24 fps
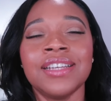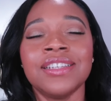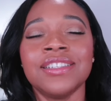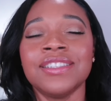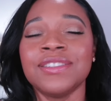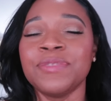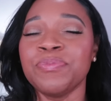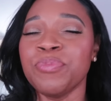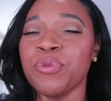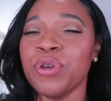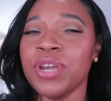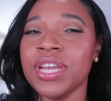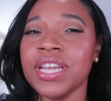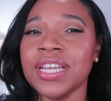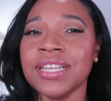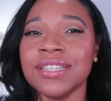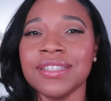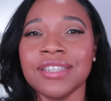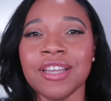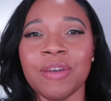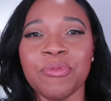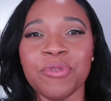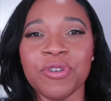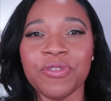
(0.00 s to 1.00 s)
spring
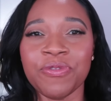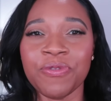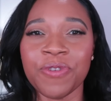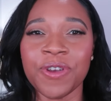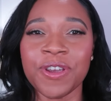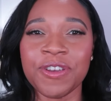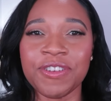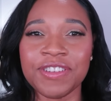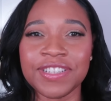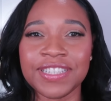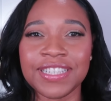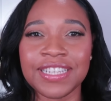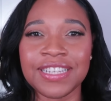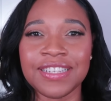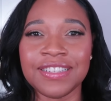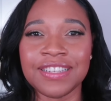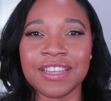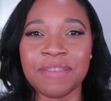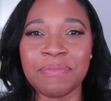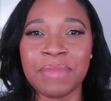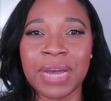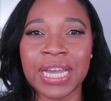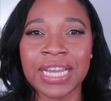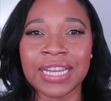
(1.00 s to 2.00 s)
summer fragrances
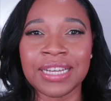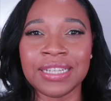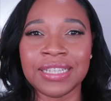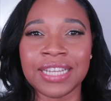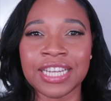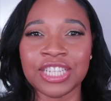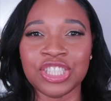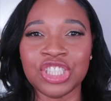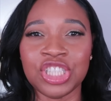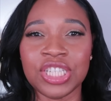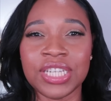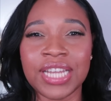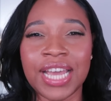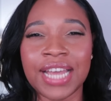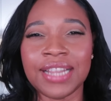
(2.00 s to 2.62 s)
in my collection